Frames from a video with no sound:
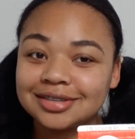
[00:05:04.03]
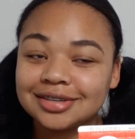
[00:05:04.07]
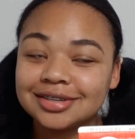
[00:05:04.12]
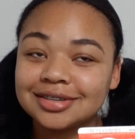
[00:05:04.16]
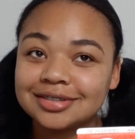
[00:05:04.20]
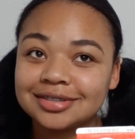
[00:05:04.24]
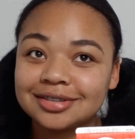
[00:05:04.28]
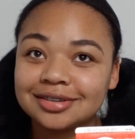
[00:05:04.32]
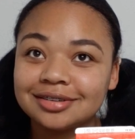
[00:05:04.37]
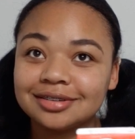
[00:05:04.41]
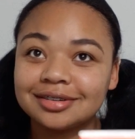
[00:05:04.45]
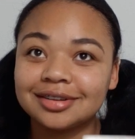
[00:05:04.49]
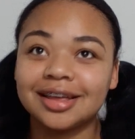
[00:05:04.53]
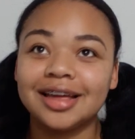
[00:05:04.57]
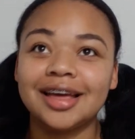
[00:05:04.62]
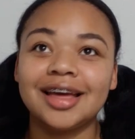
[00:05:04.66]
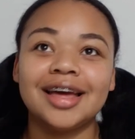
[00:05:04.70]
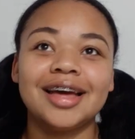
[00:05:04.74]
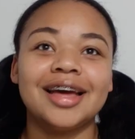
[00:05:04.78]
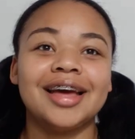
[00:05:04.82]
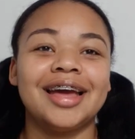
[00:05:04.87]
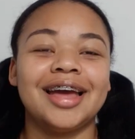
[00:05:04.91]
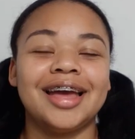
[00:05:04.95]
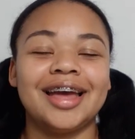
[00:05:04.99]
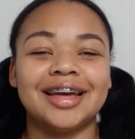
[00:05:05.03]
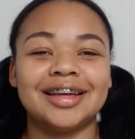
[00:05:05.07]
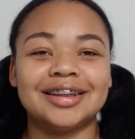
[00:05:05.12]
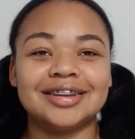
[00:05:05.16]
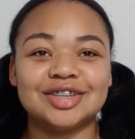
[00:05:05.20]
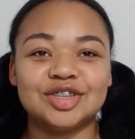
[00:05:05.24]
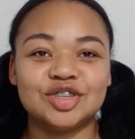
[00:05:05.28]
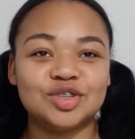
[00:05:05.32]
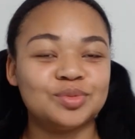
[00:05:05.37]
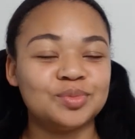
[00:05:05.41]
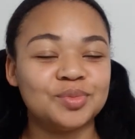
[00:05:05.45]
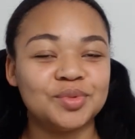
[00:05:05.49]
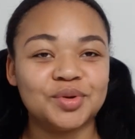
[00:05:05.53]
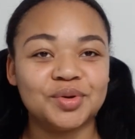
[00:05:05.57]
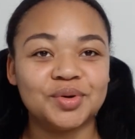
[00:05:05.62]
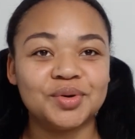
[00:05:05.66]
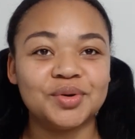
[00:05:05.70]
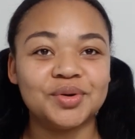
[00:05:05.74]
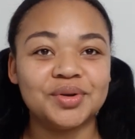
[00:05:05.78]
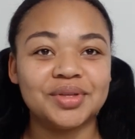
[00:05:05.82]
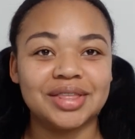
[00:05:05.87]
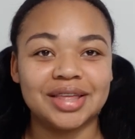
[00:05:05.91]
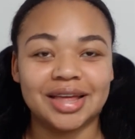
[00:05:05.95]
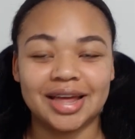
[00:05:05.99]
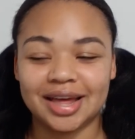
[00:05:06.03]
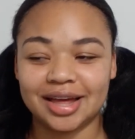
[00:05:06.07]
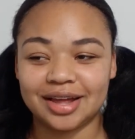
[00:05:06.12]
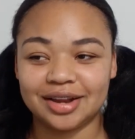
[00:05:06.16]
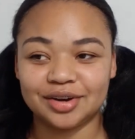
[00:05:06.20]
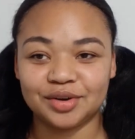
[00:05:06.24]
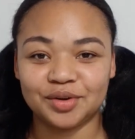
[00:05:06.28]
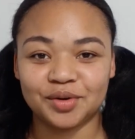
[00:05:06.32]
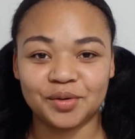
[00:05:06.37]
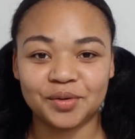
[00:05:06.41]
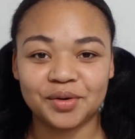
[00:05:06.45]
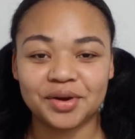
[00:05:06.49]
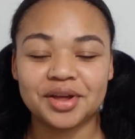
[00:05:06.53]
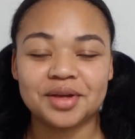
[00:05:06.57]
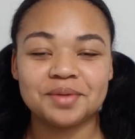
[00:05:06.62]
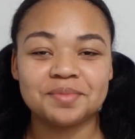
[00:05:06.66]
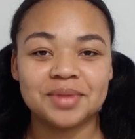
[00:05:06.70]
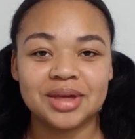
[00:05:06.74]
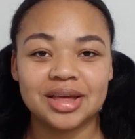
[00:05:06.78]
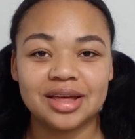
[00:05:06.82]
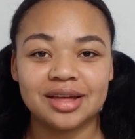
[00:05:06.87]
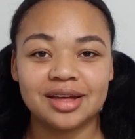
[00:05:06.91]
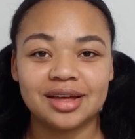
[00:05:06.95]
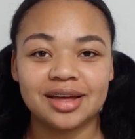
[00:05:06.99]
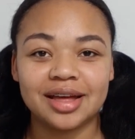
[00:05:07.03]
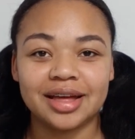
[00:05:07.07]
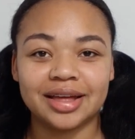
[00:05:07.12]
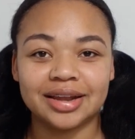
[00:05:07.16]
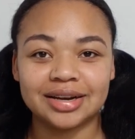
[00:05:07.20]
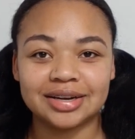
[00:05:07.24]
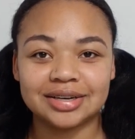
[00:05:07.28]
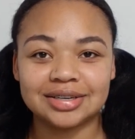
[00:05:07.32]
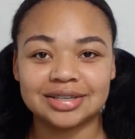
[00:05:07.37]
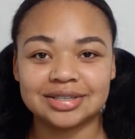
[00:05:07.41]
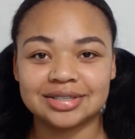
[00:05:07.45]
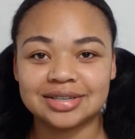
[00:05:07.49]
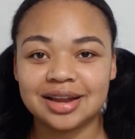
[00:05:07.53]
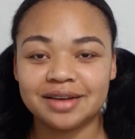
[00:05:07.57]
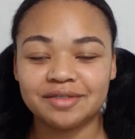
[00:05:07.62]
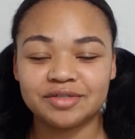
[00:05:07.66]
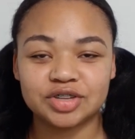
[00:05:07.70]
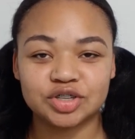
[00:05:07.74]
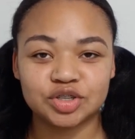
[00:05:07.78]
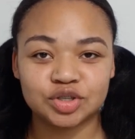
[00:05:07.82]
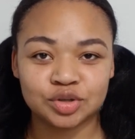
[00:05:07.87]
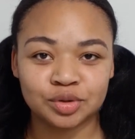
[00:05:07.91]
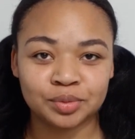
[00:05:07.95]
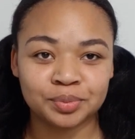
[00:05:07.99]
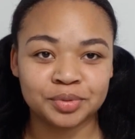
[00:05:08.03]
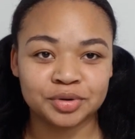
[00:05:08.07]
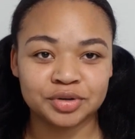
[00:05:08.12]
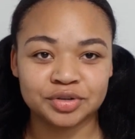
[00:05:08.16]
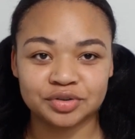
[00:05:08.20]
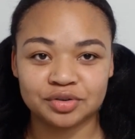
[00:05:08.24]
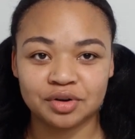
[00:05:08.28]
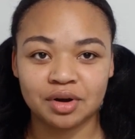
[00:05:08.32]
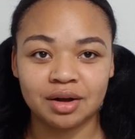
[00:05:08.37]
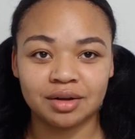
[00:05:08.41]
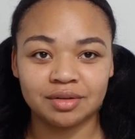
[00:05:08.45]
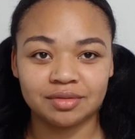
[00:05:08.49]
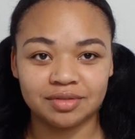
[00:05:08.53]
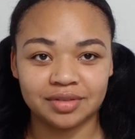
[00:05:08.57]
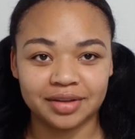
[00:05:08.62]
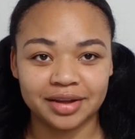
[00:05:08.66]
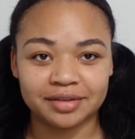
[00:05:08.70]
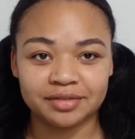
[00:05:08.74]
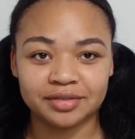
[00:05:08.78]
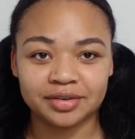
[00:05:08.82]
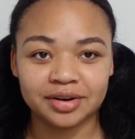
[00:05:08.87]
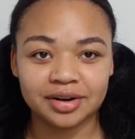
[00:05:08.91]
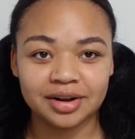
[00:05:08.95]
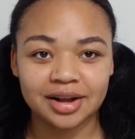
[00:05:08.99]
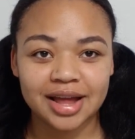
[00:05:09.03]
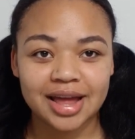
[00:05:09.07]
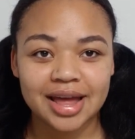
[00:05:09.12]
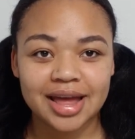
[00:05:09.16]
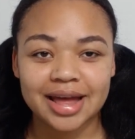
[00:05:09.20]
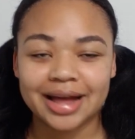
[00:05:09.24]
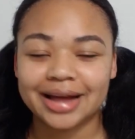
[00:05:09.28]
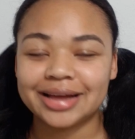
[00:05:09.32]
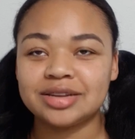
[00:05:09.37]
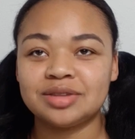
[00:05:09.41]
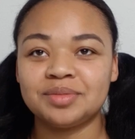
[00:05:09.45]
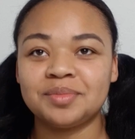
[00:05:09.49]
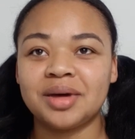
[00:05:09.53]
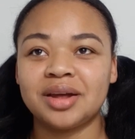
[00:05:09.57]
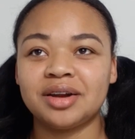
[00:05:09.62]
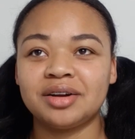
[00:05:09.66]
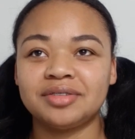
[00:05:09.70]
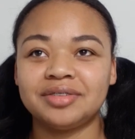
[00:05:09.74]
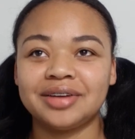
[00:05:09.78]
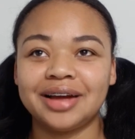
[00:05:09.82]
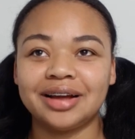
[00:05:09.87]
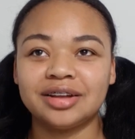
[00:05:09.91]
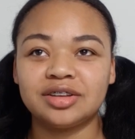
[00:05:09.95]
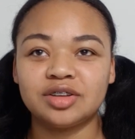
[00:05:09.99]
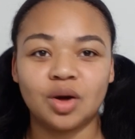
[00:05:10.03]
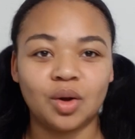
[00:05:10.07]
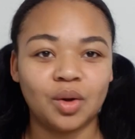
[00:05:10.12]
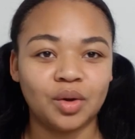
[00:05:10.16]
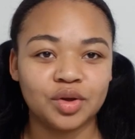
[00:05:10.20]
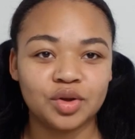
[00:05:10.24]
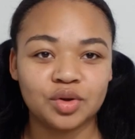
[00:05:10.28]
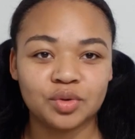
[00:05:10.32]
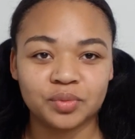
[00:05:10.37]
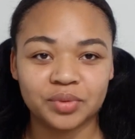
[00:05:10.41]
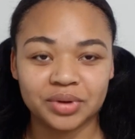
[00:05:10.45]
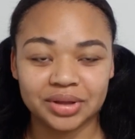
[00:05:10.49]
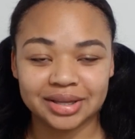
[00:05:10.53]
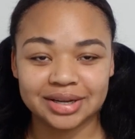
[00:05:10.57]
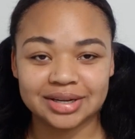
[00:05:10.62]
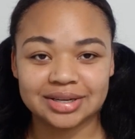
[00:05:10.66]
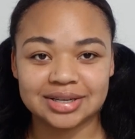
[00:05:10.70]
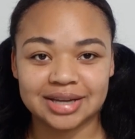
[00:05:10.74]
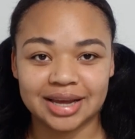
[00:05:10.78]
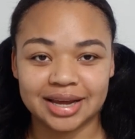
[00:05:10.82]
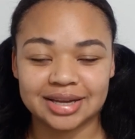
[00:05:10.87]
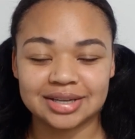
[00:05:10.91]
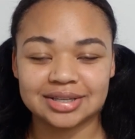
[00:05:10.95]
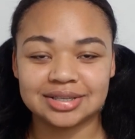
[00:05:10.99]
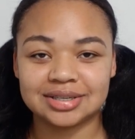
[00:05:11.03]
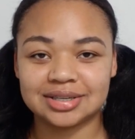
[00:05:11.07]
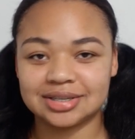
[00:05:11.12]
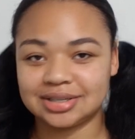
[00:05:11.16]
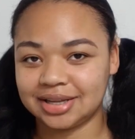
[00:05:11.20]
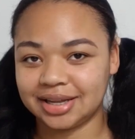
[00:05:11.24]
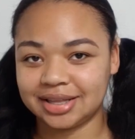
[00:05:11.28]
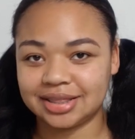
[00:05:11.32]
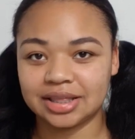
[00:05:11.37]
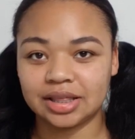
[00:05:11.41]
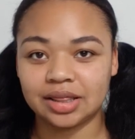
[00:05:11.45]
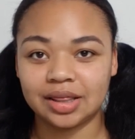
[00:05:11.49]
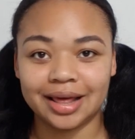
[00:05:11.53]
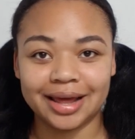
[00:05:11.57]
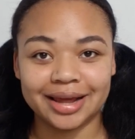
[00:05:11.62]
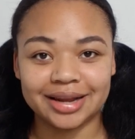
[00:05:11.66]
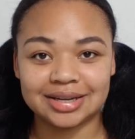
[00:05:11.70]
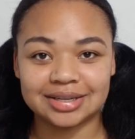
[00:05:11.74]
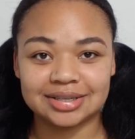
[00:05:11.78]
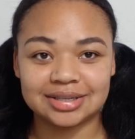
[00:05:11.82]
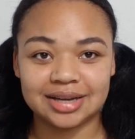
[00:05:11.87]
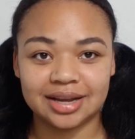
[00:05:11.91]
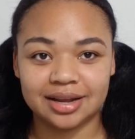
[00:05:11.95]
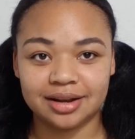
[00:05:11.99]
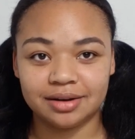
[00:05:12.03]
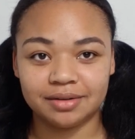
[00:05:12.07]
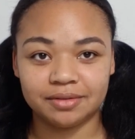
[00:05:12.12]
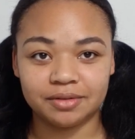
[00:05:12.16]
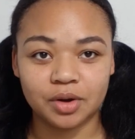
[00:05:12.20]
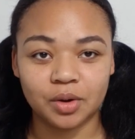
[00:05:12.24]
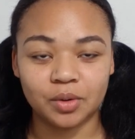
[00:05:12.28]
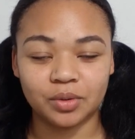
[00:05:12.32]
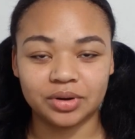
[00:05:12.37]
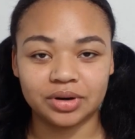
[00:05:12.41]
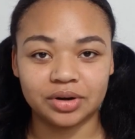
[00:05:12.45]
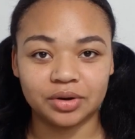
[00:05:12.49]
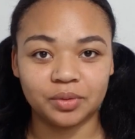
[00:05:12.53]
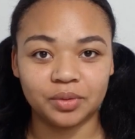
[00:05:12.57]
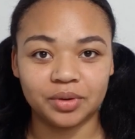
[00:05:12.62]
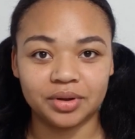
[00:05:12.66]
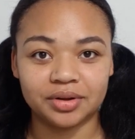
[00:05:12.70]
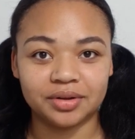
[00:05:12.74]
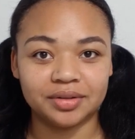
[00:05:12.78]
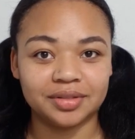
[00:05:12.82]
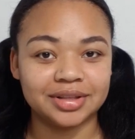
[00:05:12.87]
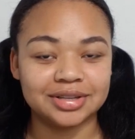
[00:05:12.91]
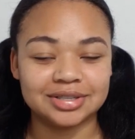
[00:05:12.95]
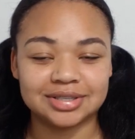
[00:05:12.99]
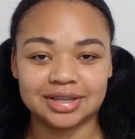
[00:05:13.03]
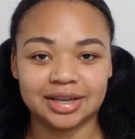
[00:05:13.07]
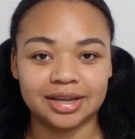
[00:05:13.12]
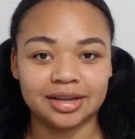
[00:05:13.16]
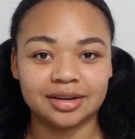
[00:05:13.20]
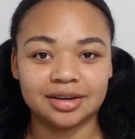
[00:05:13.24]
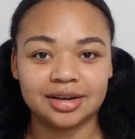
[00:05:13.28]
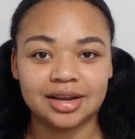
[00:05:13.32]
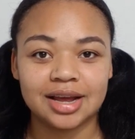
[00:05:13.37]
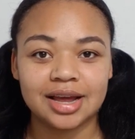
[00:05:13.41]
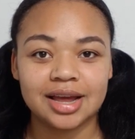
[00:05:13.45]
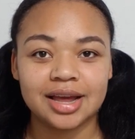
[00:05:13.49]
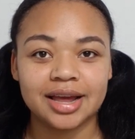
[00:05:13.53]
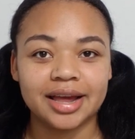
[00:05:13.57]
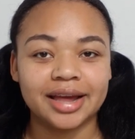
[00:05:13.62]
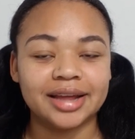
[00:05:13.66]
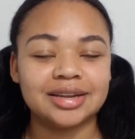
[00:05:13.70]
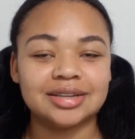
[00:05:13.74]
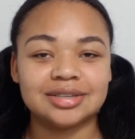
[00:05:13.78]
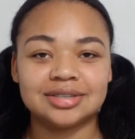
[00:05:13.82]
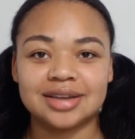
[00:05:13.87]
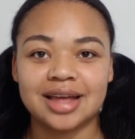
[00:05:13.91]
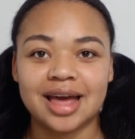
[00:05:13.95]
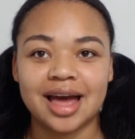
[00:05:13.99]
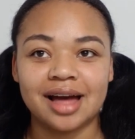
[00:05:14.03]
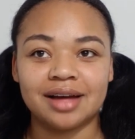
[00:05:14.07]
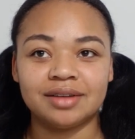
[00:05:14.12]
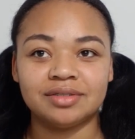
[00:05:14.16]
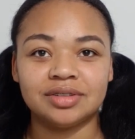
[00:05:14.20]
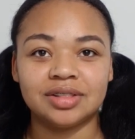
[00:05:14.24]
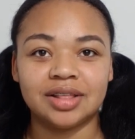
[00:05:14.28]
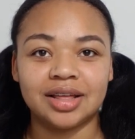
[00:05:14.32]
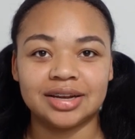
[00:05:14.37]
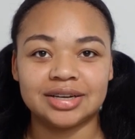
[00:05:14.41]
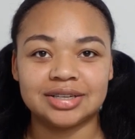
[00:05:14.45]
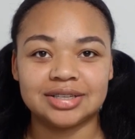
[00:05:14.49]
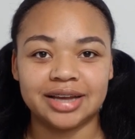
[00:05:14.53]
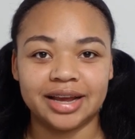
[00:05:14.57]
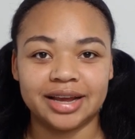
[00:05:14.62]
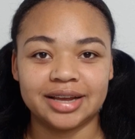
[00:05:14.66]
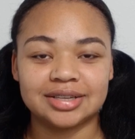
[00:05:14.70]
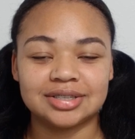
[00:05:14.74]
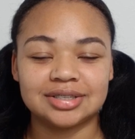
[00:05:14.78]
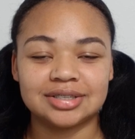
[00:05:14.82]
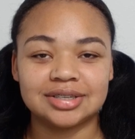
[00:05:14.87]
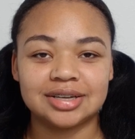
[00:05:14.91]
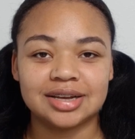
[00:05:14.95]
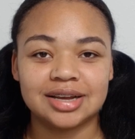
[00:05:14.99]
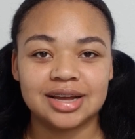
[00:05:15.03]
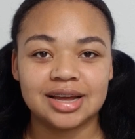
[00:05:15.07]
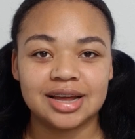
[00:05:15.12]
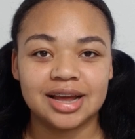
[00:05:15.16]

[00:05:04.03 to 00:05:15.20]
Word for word: like silk, and smooth and creamy, and it doesn't have a super strong flavor. As a matter of fact, all you really taste is like the lightest hint of coconut oil, that's it. It doesn't have a lot of taste.